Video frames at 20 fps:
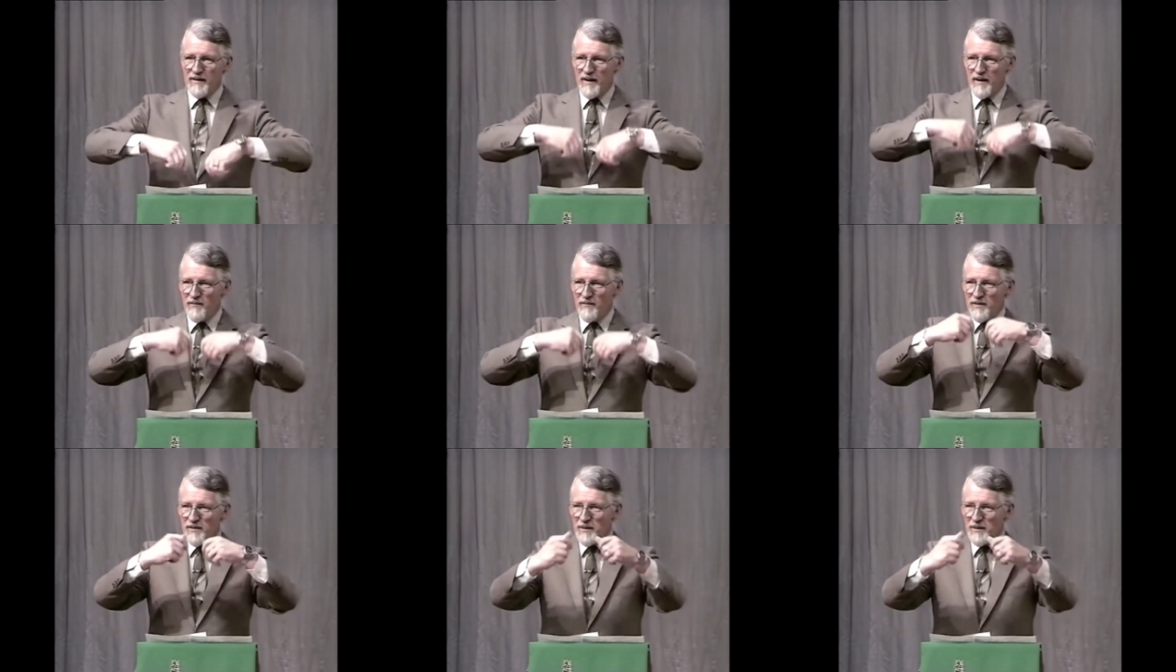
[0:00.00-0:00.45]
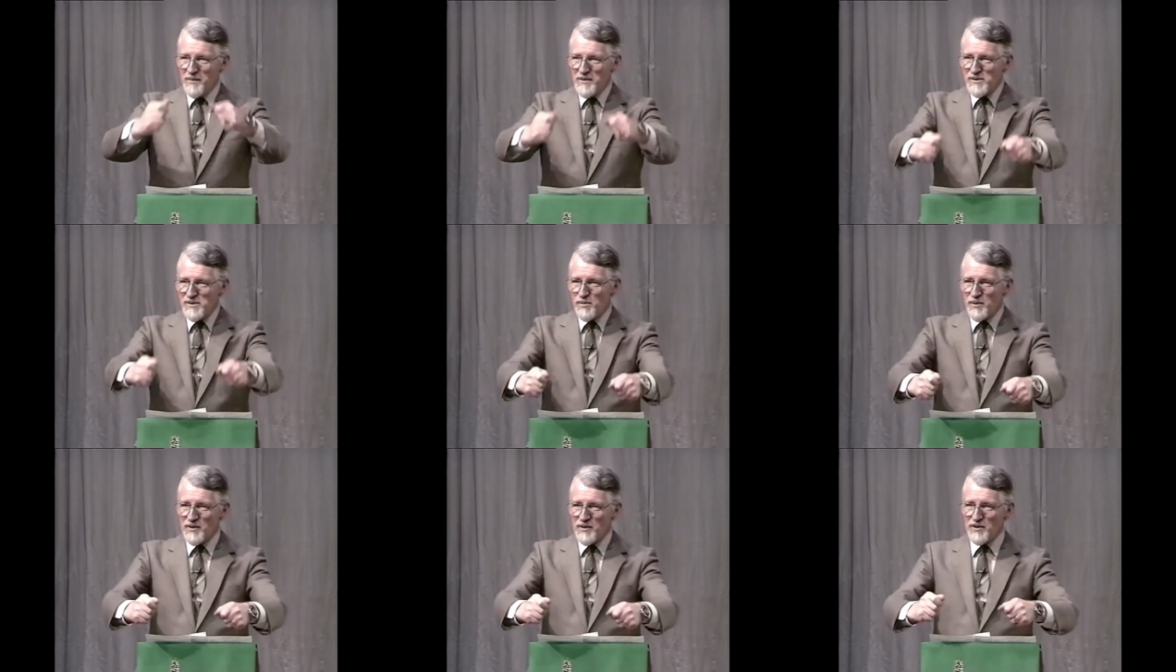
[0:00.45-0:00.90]
cover them
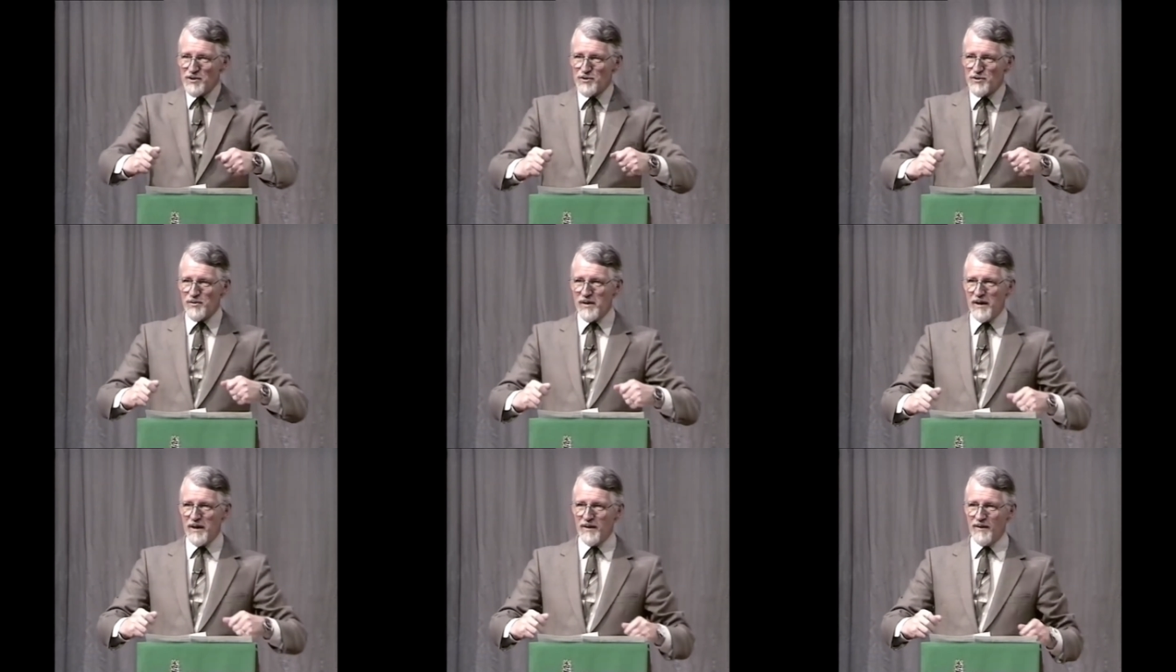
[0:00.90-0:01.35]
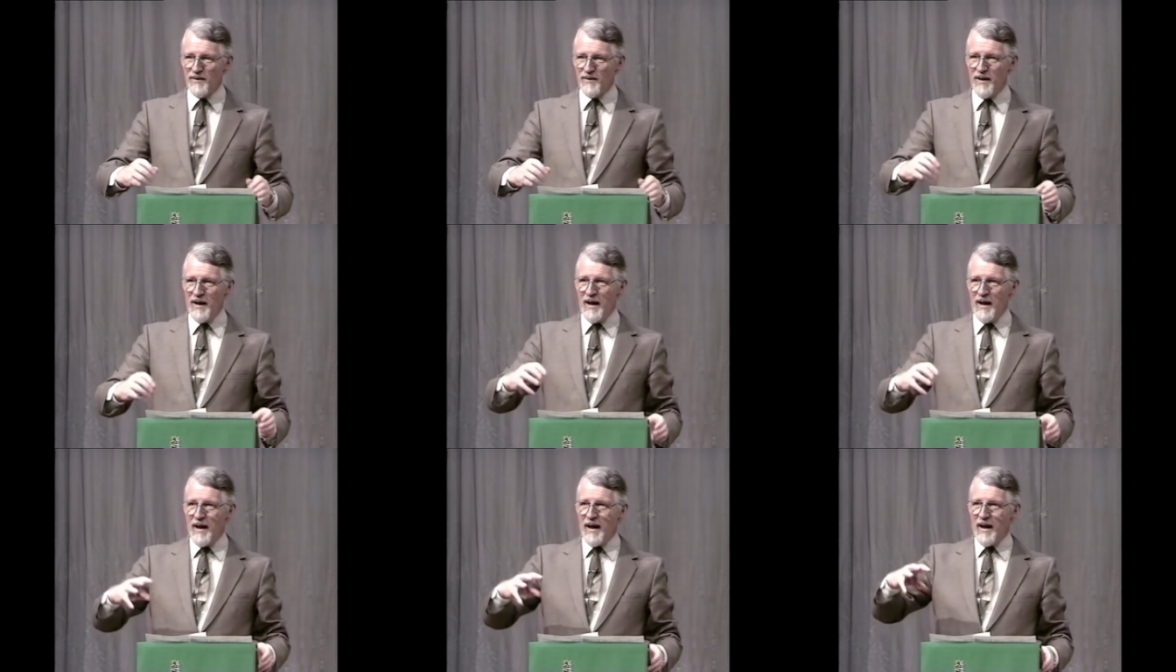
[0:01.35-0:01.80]
as with a shroud,
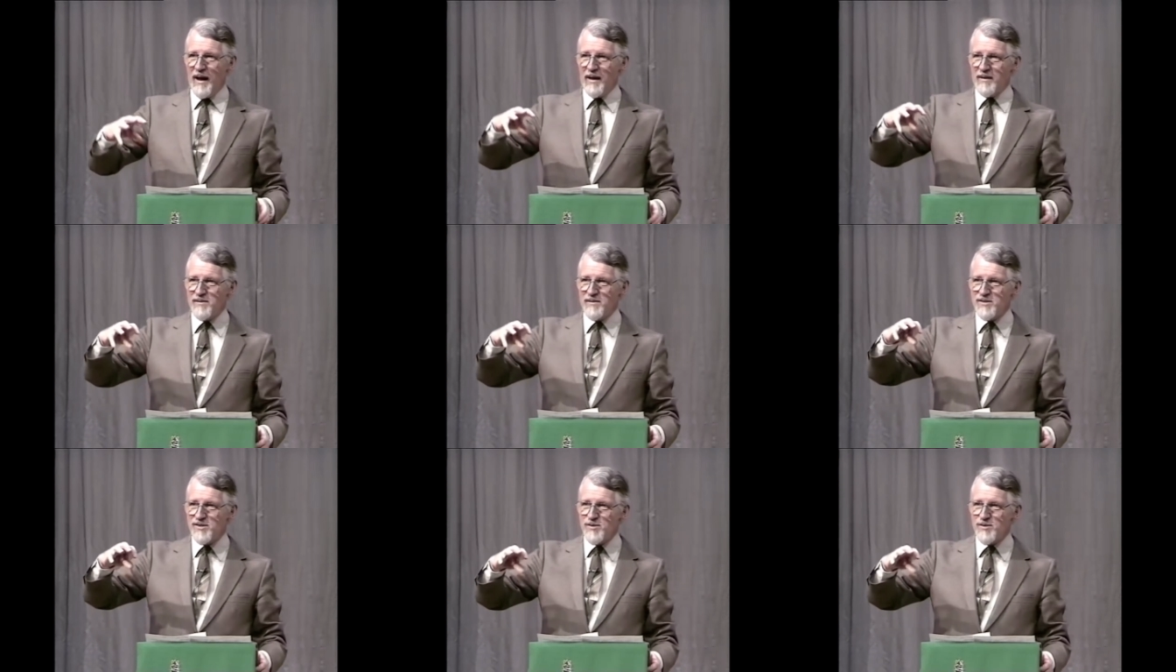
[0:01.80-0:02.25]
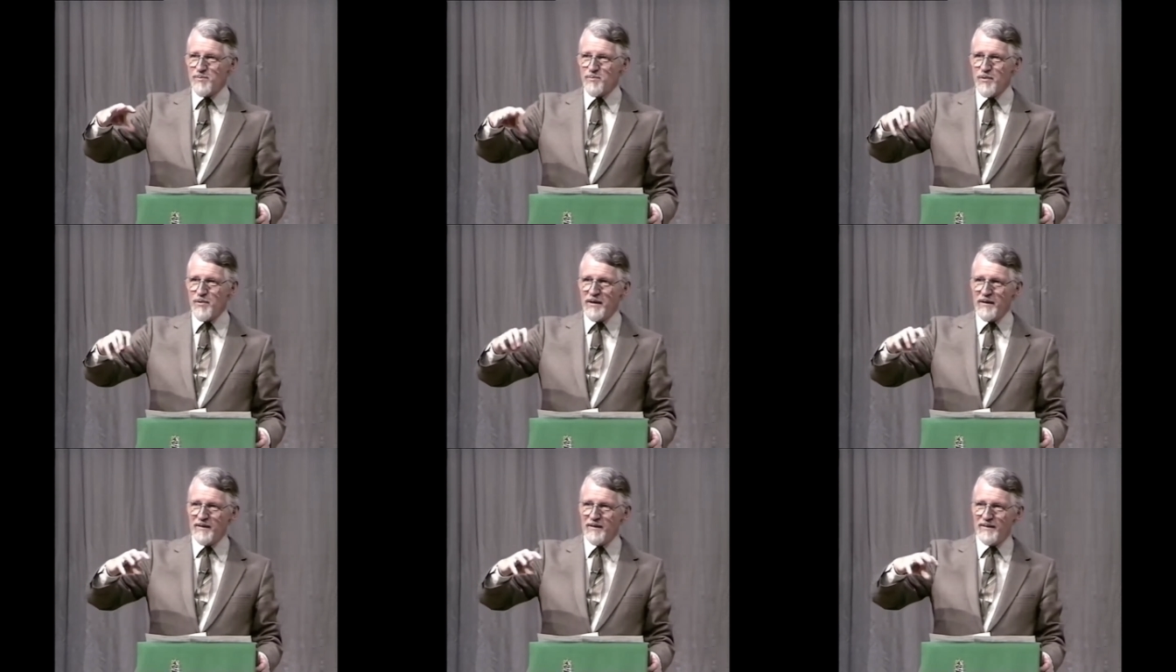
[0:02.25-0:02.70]
and
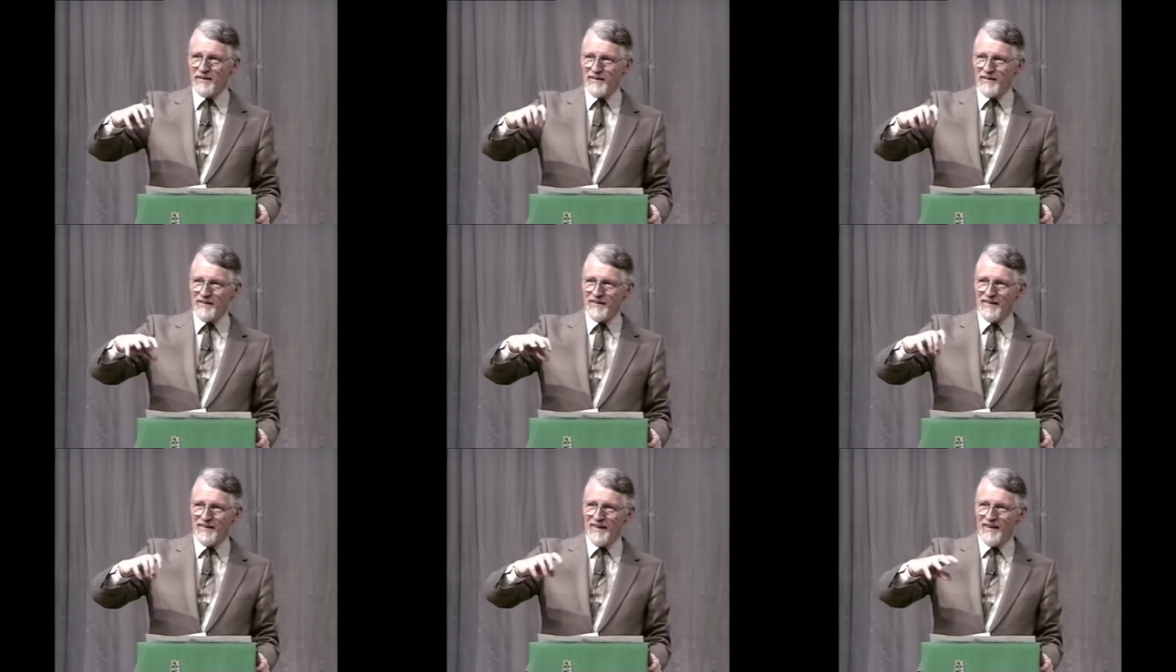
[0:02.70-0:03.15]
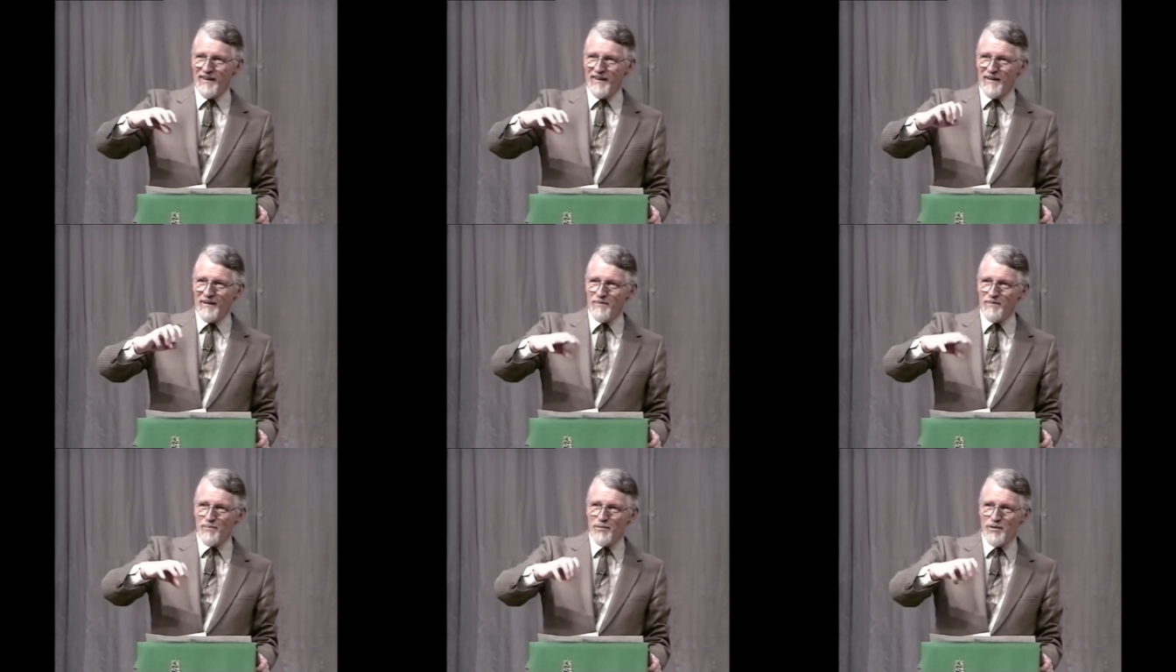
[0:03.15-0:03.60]

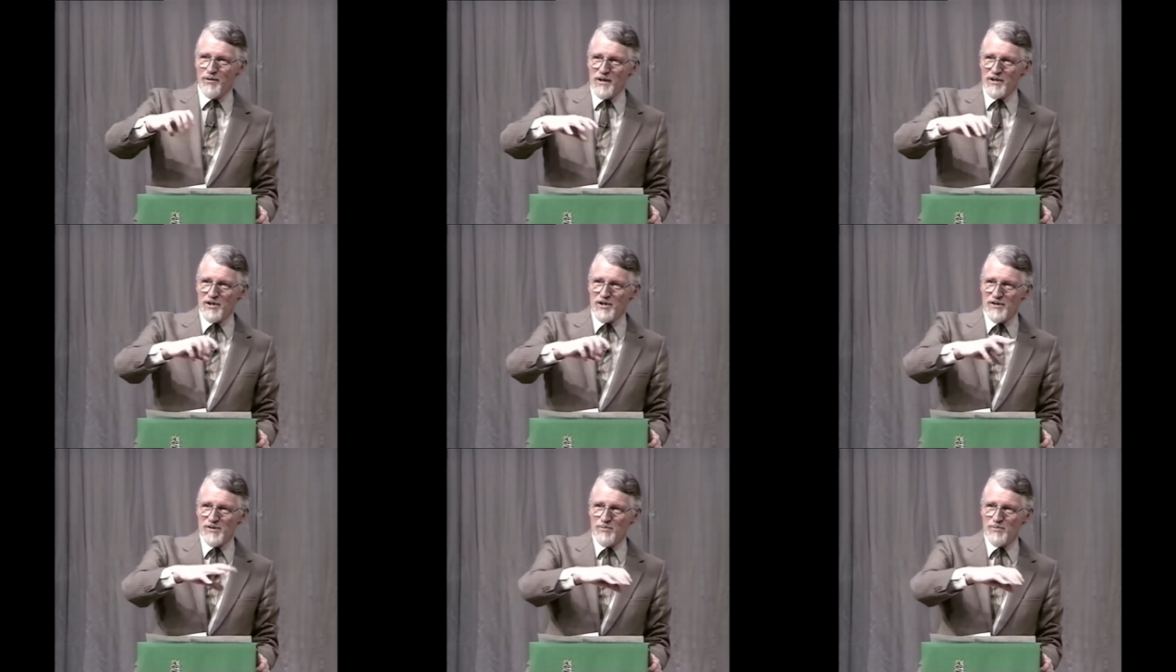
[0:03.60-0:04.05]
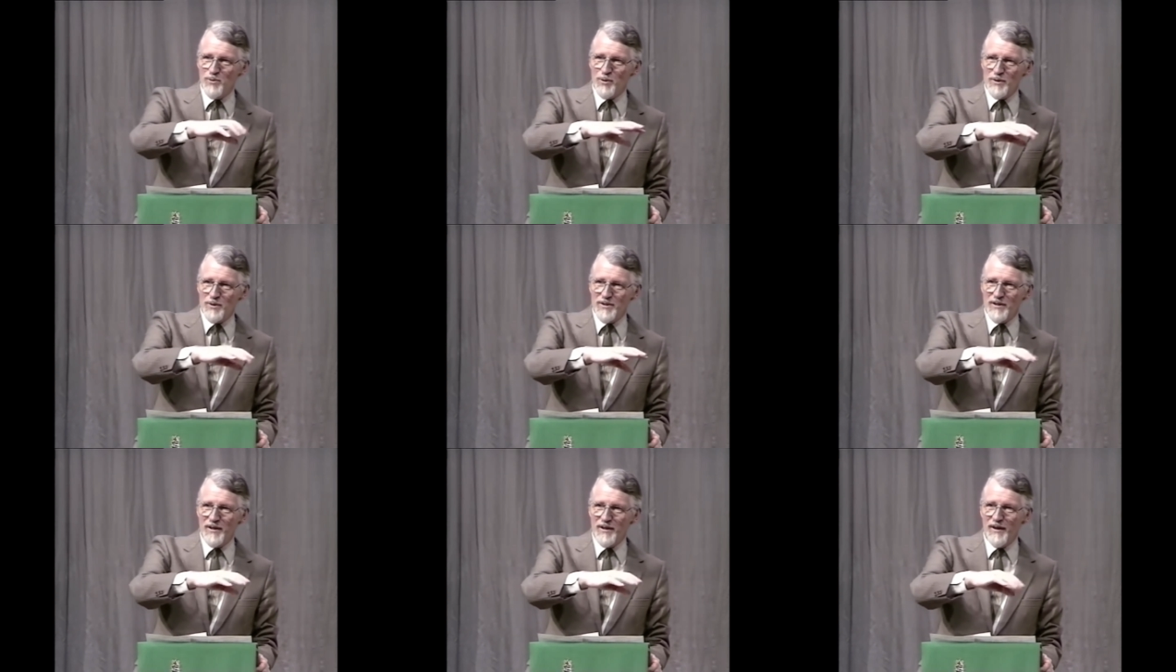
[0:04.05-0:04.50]
sprinkle precious
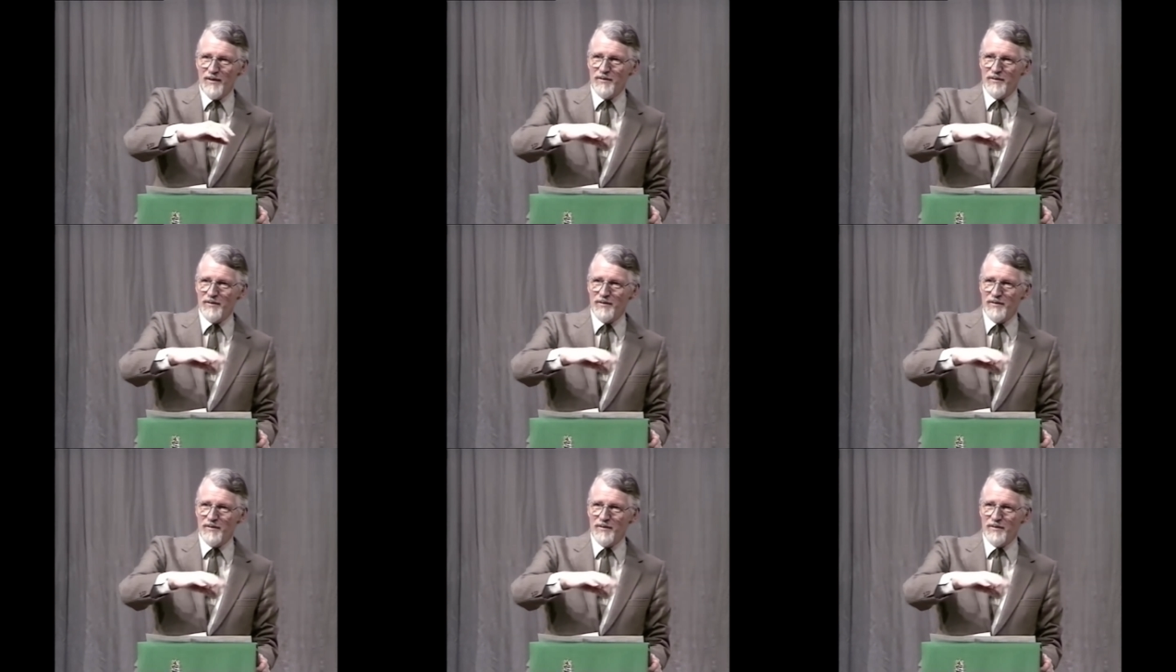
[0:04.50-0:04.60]
water